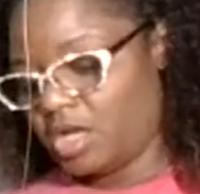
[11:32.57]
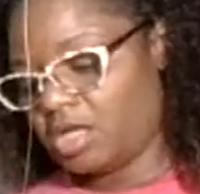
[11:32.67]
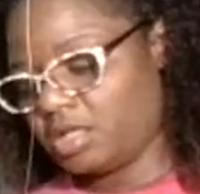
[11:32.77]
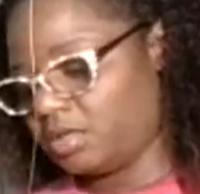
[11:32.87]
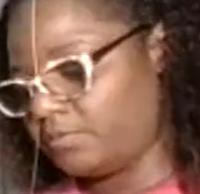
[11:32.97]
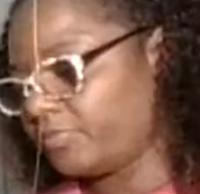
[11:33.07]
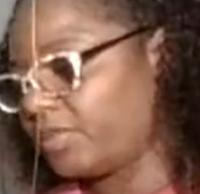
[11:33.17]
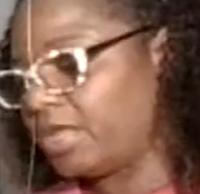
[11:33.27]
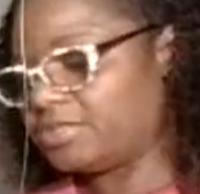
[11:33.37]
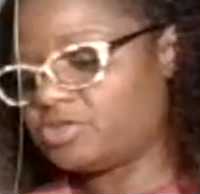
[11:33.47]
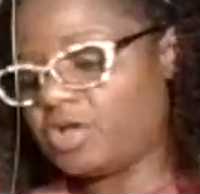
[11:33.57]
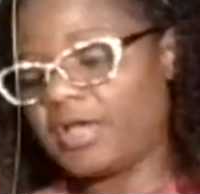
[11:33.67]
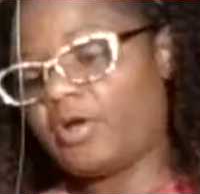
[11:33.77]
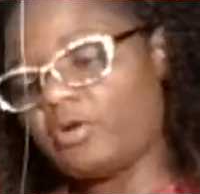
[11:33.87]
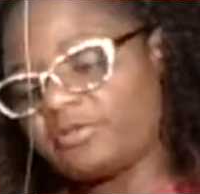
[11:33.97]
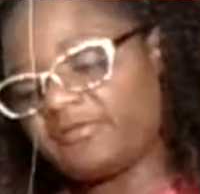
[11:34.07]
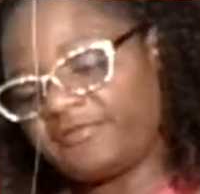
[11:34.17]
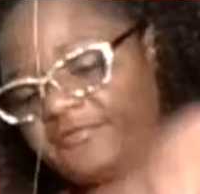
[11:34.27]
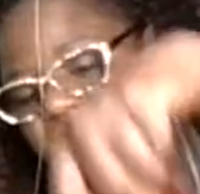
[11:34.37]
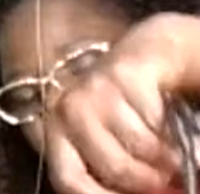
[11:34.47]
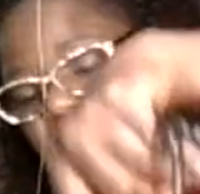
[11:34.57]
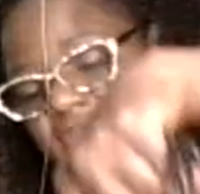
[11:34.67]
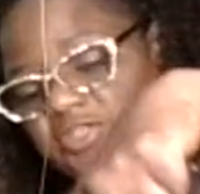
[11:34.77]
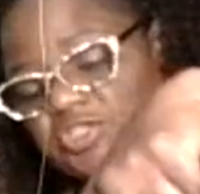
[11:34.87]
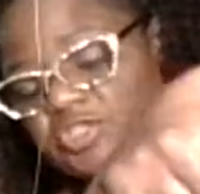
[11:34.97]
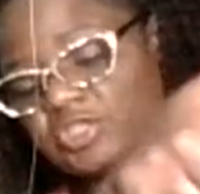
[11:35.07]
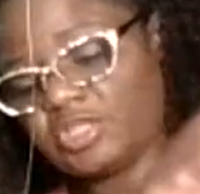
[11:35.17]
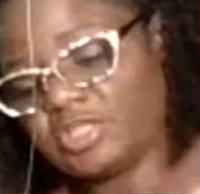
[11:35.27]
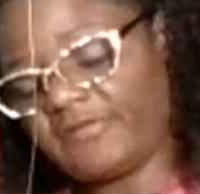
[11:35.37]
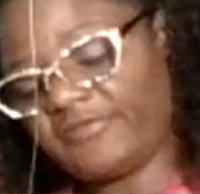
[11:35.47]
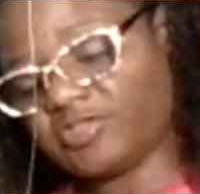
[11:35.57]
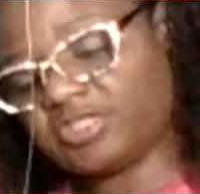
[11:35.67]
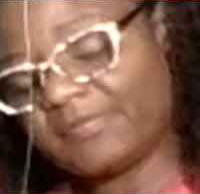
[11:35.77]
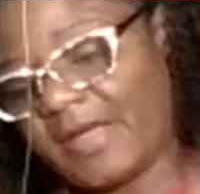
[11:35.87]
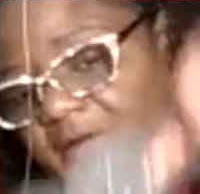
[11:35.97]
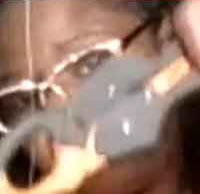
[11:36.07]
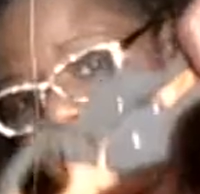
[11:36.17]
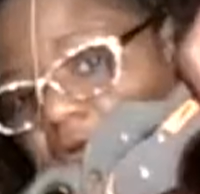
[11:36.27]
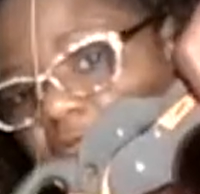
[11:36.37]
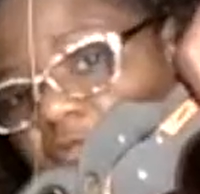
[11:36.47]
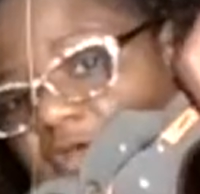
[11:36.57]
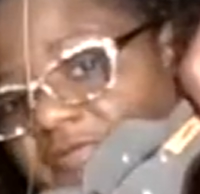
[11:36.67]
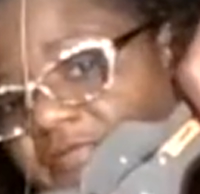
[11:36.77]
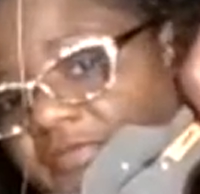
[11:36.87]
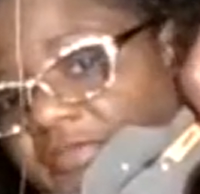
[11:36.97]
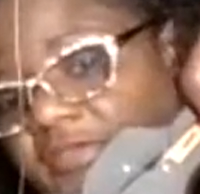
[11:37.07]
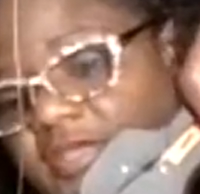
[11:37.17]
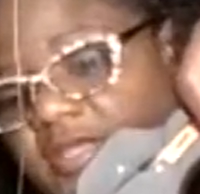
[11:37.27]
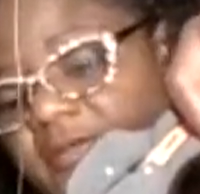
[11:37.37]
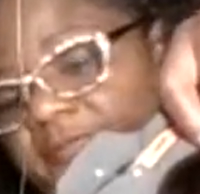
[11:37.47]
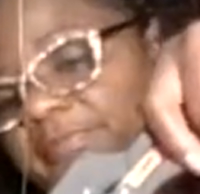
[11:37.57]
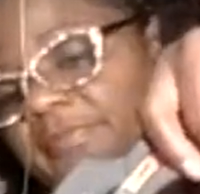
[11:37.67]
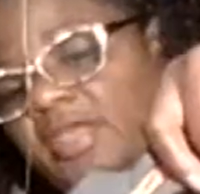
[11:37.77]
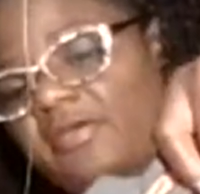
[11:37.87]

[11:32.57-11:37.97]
So I hold the fish's mouth with the